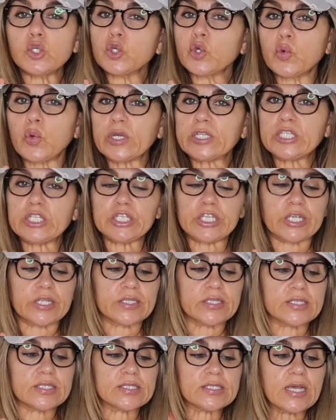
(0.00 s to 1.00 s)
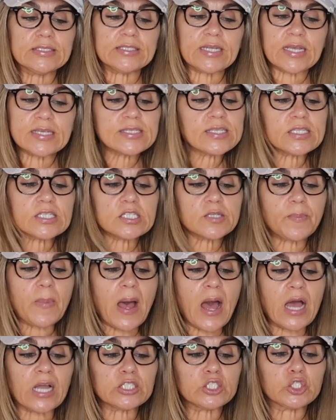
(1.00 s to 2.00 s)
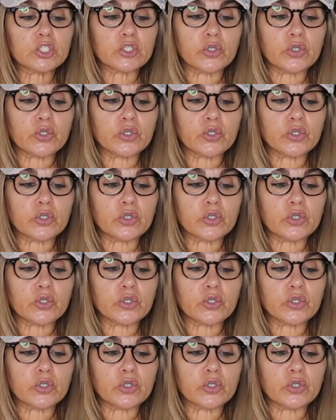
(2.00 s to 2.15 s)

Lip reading: 2 questions. Does it spark